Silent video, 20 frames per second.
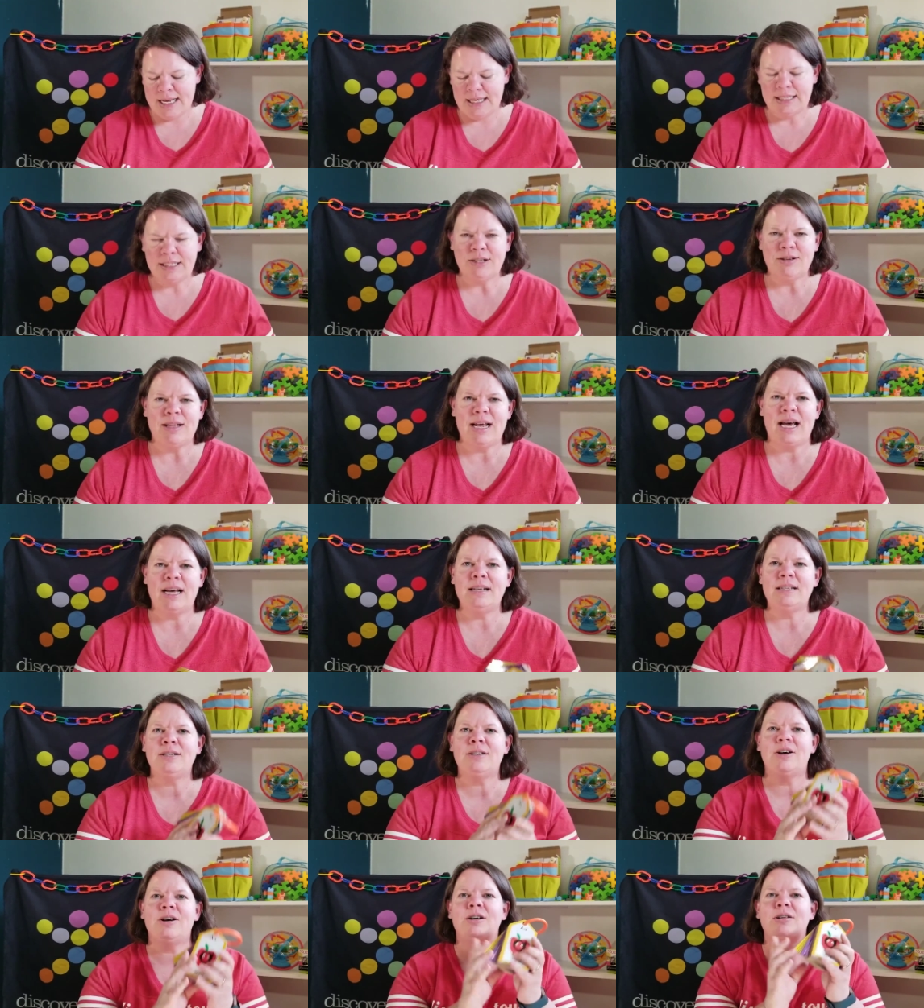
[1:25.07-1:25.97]
So that
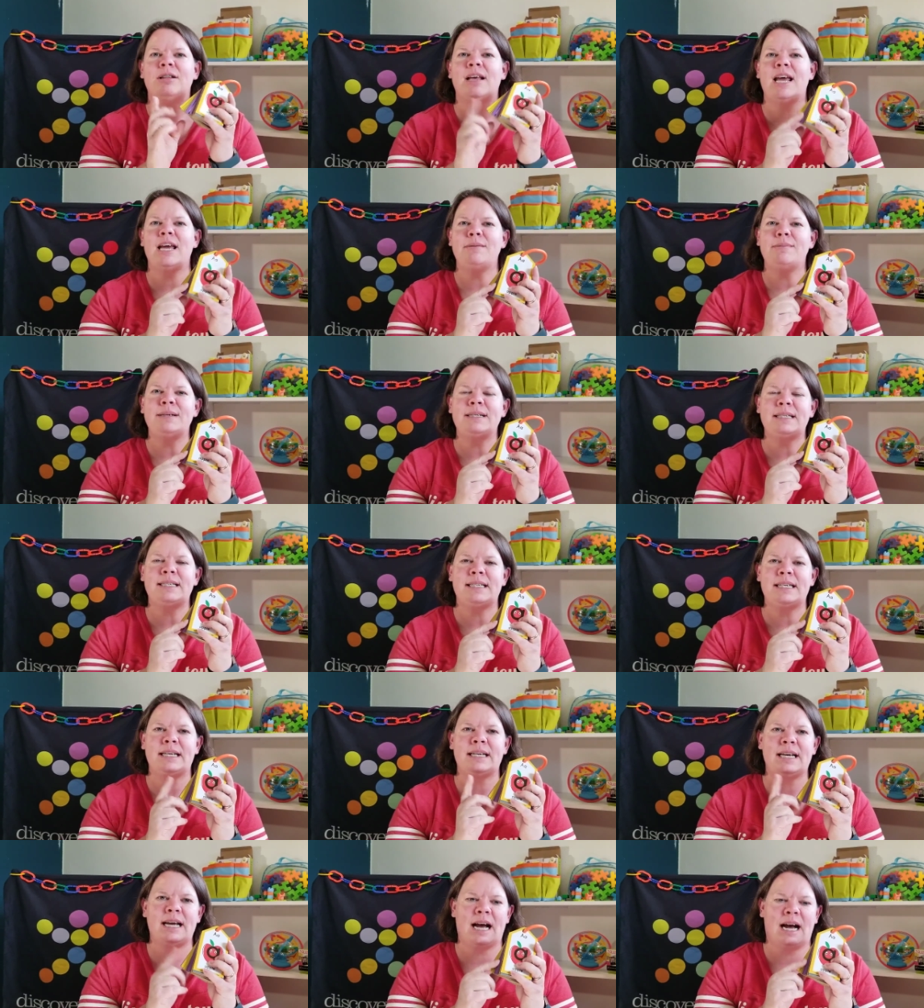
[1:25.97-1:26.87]
is called
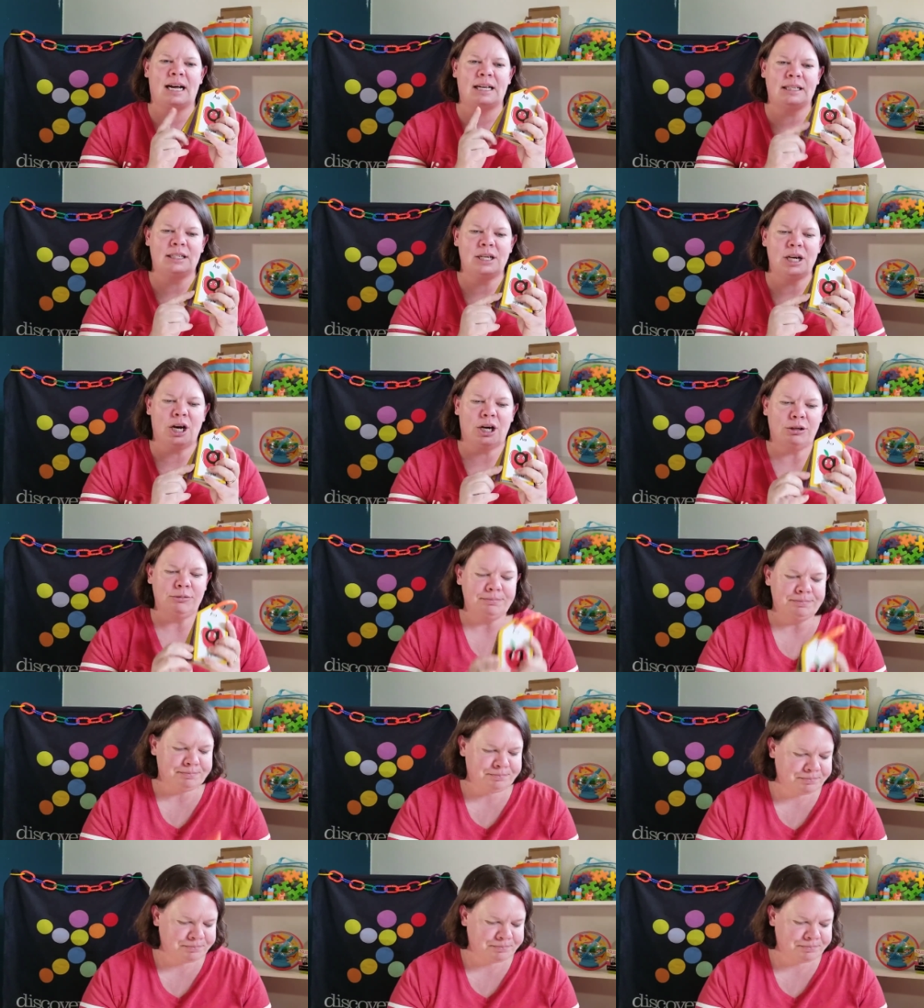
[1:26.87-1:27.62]
ABC on the Go.